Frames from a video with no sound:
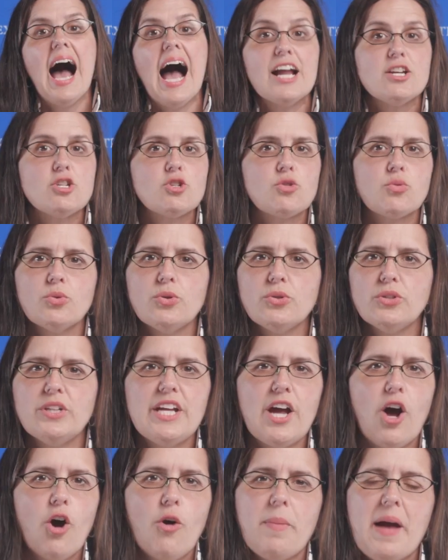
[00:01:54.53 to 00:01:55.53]
I
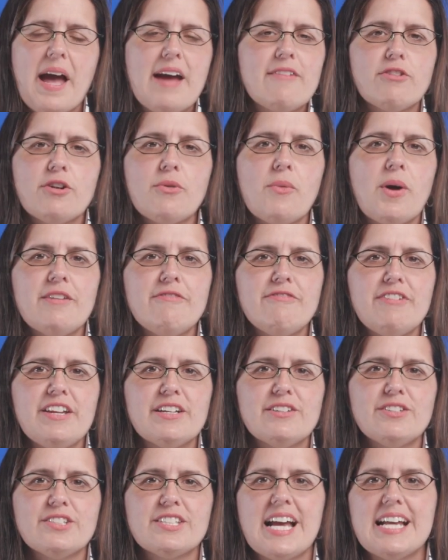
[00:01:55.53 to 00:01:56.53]
truly hope everyone
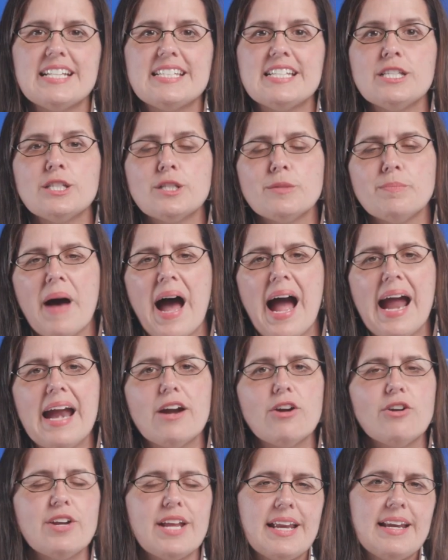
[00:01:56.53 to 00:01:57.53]
feels as
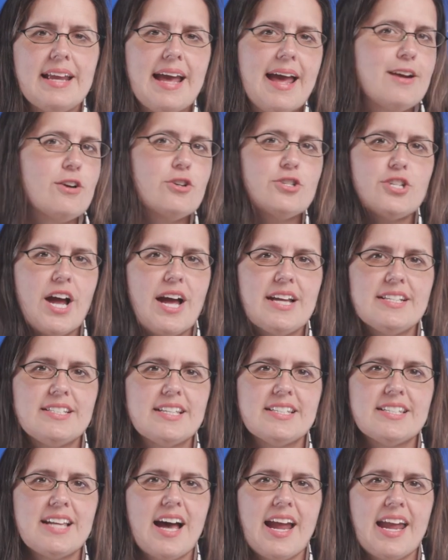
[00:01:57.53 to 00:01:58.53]
inspired and
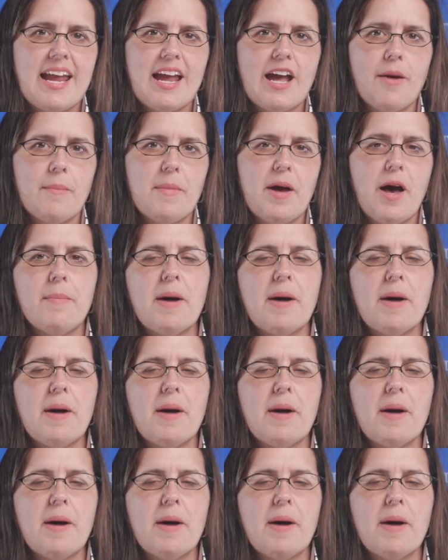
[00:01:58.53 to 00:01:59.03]
energized as I am